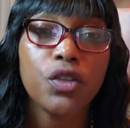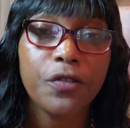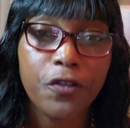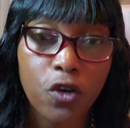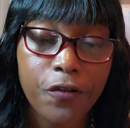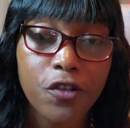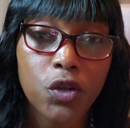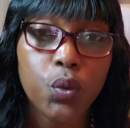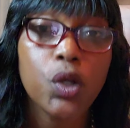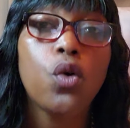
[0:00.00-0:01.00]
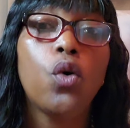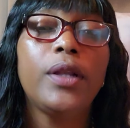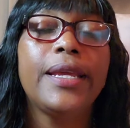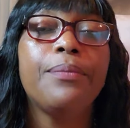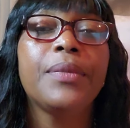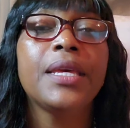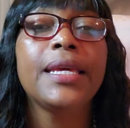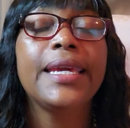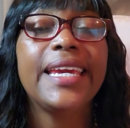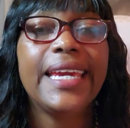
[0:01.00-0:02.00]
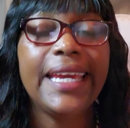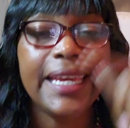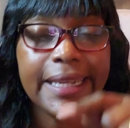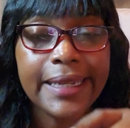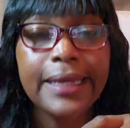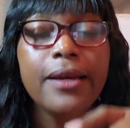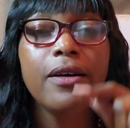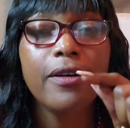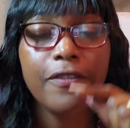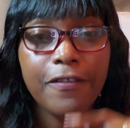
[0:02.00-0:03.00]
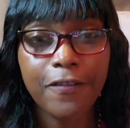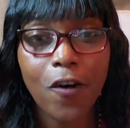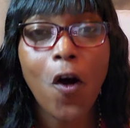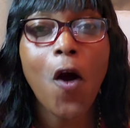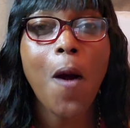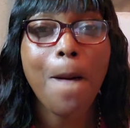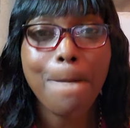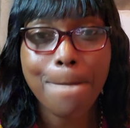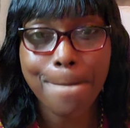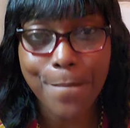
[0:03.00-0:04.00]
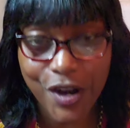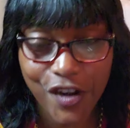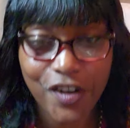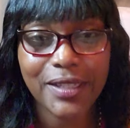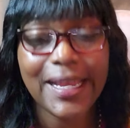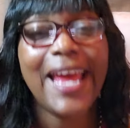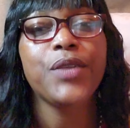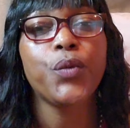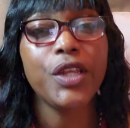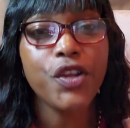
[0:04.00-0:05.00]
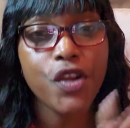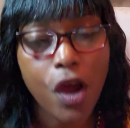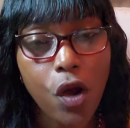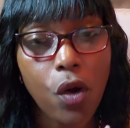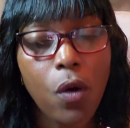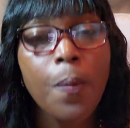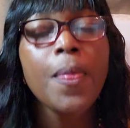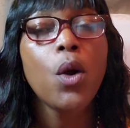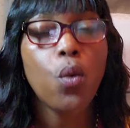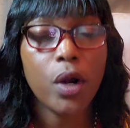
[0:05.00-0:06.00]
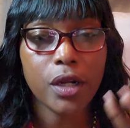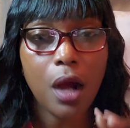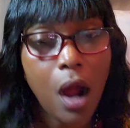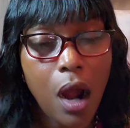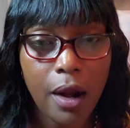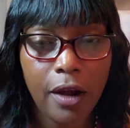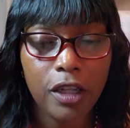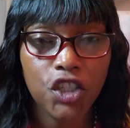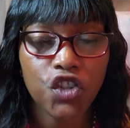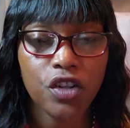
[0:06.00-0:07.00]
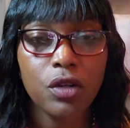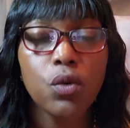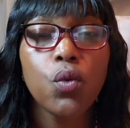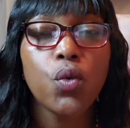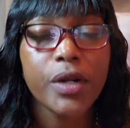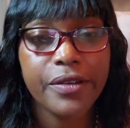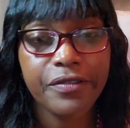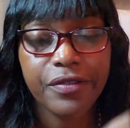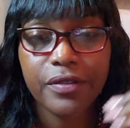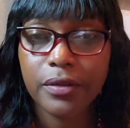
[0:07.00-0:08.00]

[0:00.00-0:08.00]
to the forefront. We call them informers. And we know what our culture would have